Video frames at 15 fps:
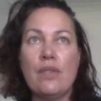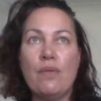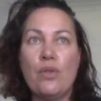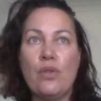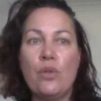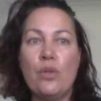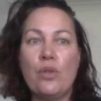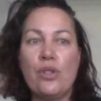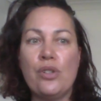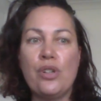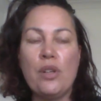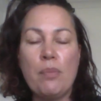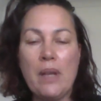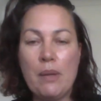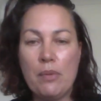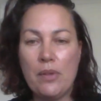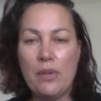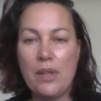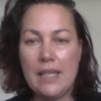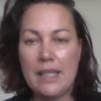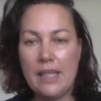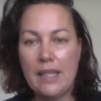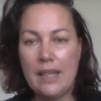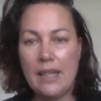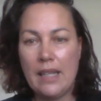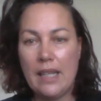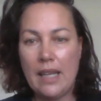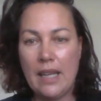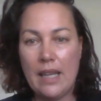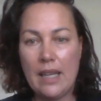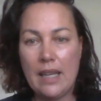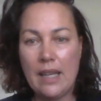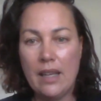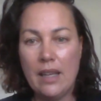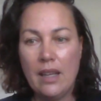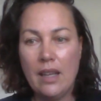for 2 people that did the